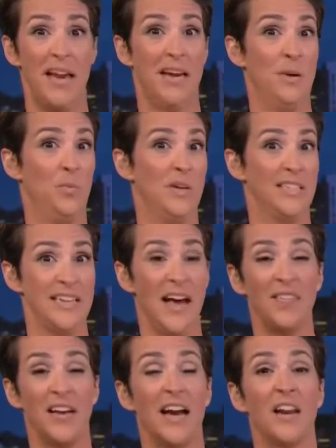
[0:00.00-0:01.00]
and it was
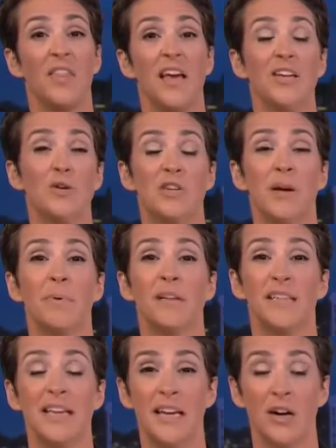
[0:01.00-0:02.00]
not the kind of thing you
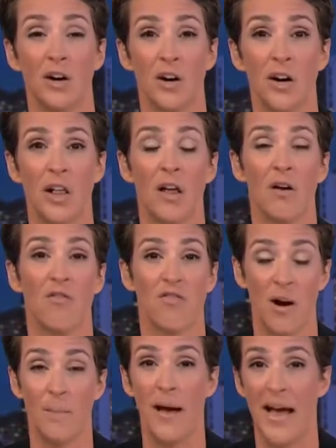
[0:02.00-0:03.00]
typically hear
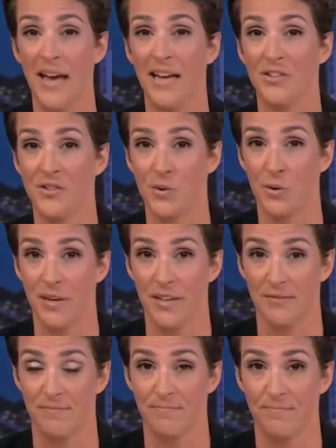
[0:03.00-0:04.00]
from a
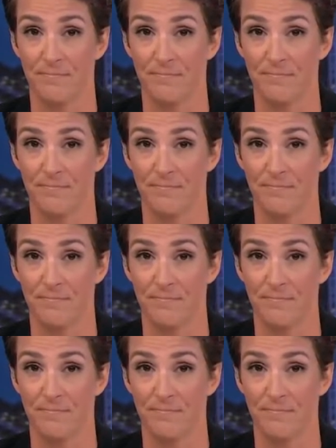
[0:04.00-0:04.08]
historian.